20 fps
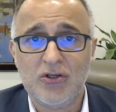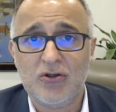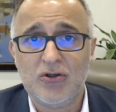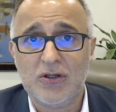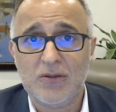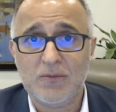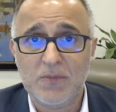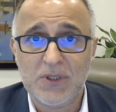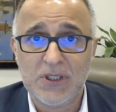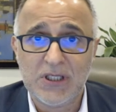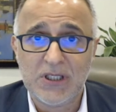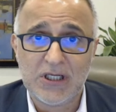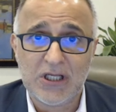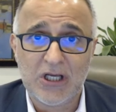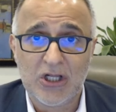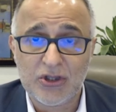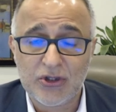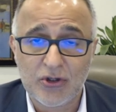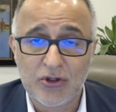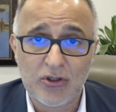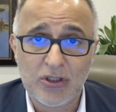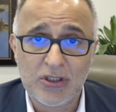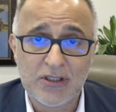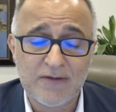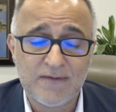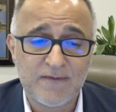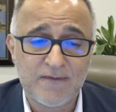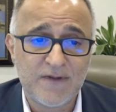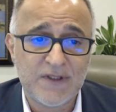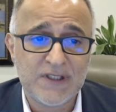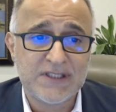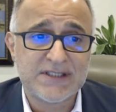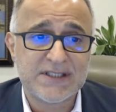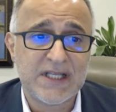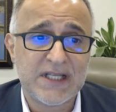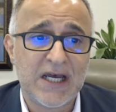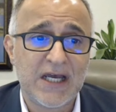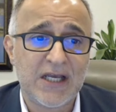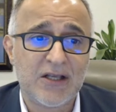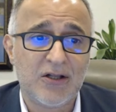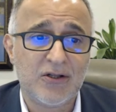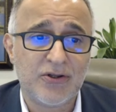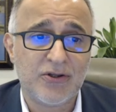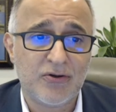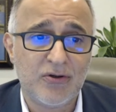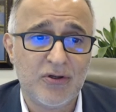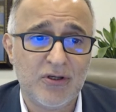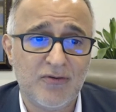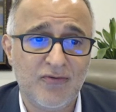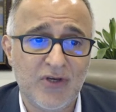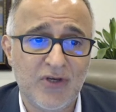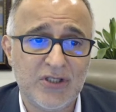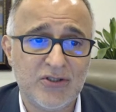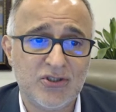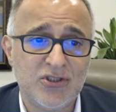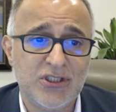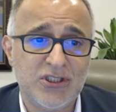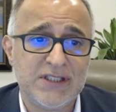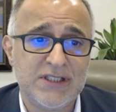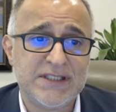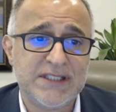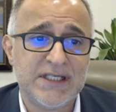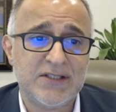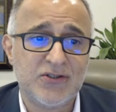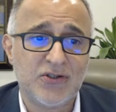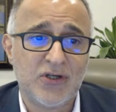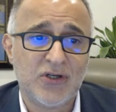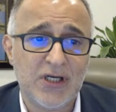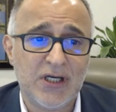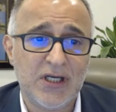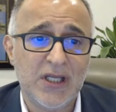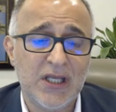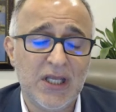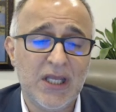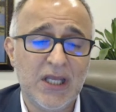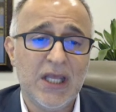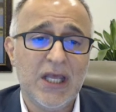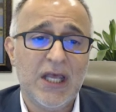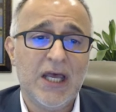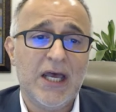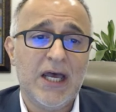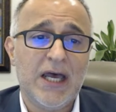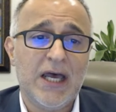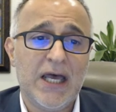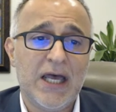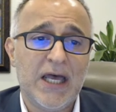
You could be an alternative feedstock, alternative energy, etc.